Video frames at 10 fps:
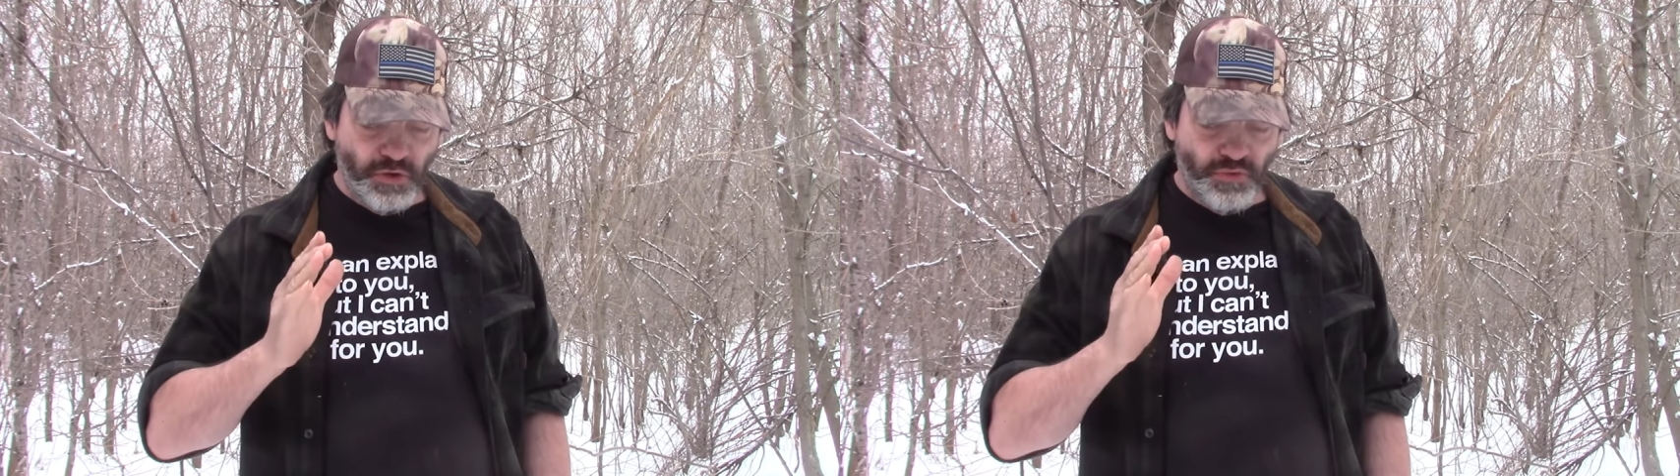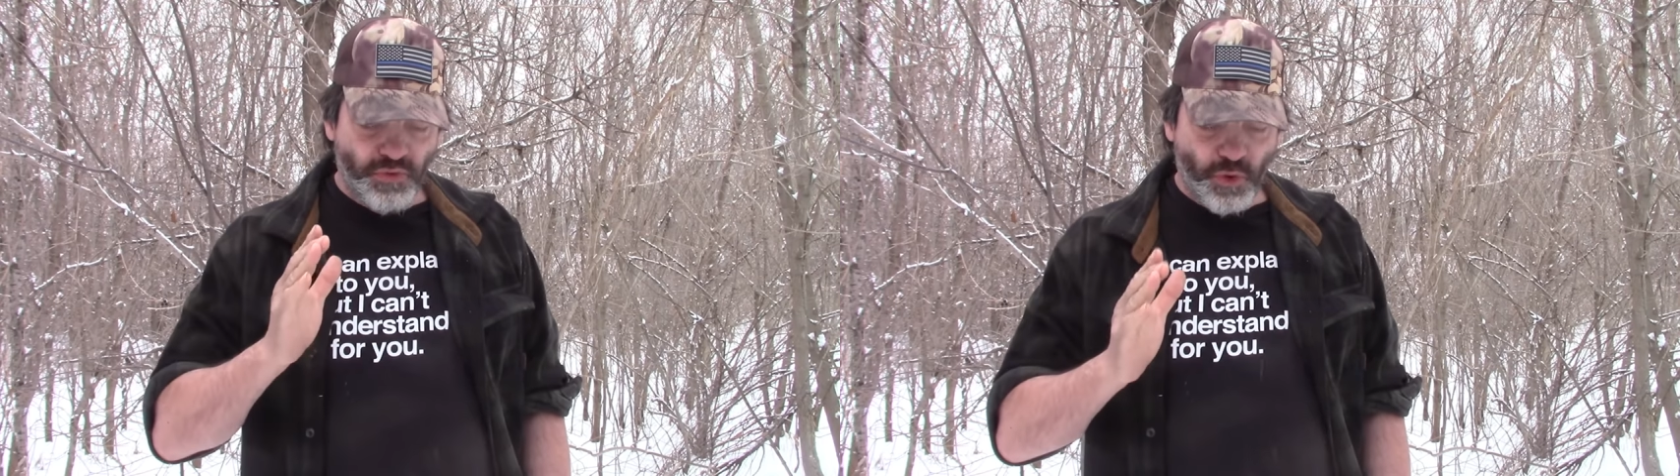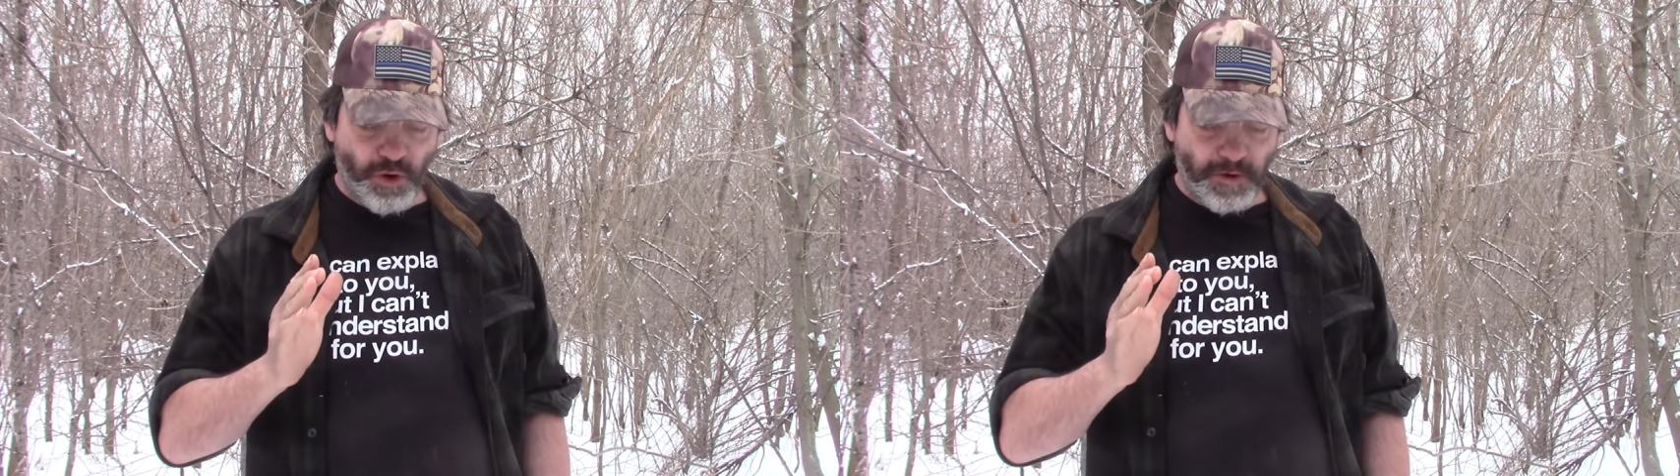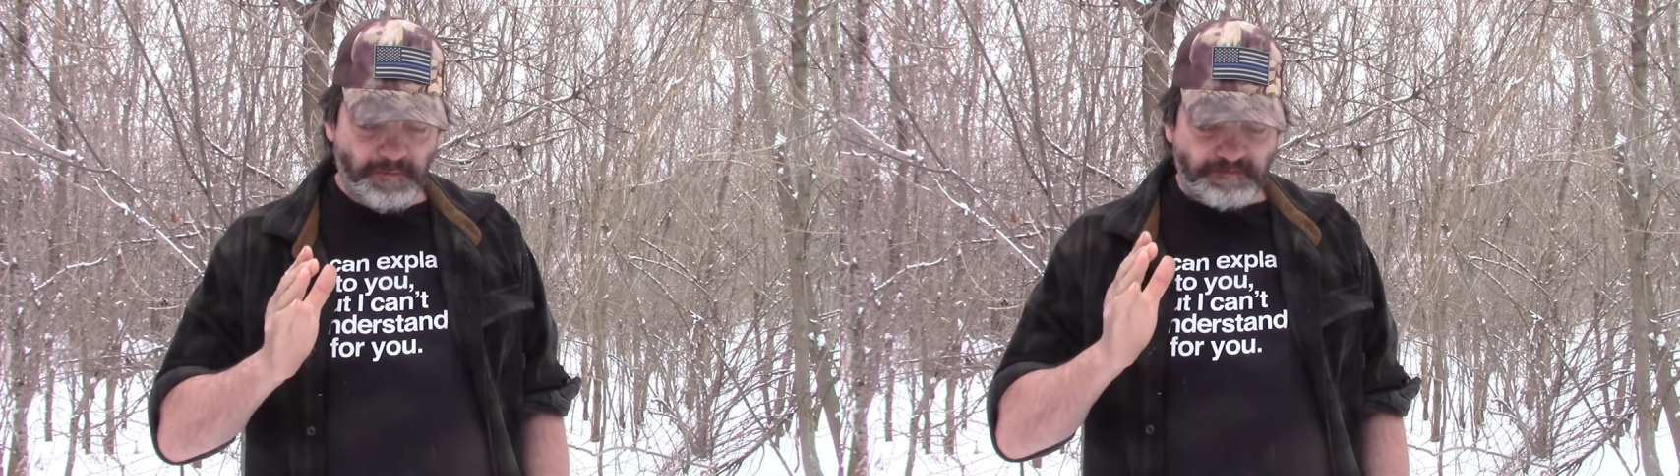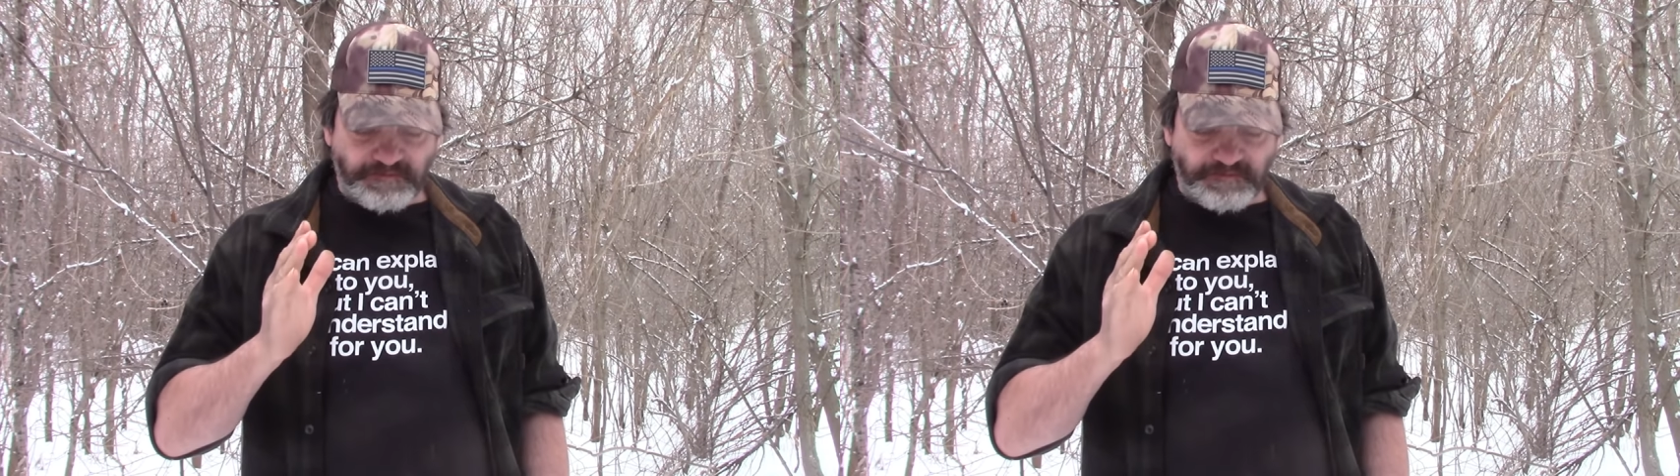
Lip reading: for